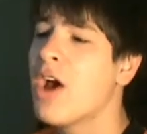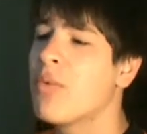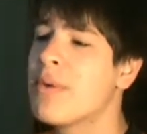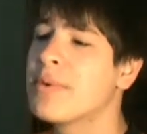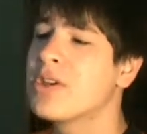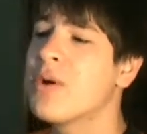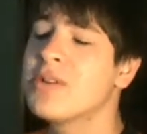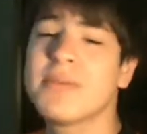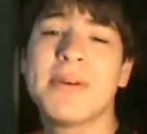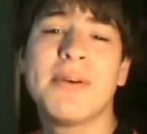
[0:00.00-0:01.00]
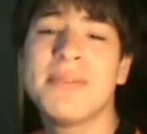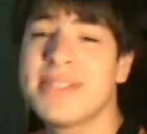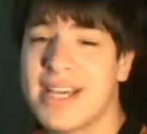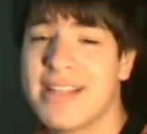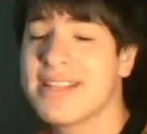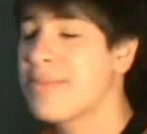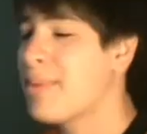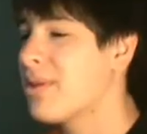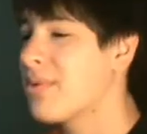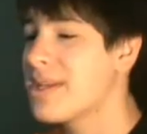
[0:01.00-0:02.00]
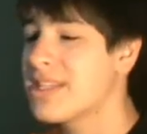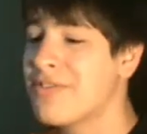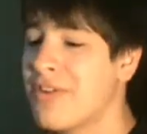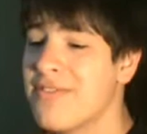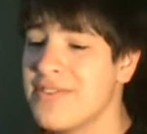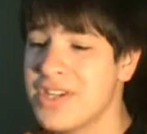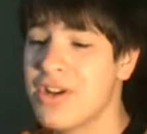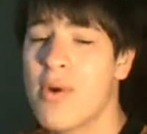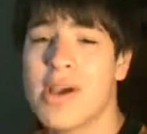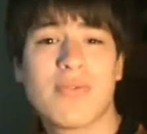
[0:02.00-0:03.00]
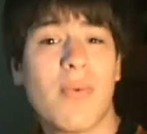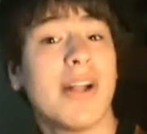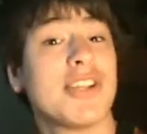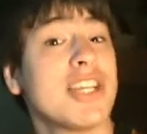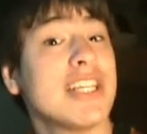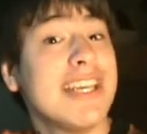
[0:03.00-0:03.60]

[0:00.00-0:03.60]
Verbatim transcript: we would go to a hotel and spend the rest of our vision quest watching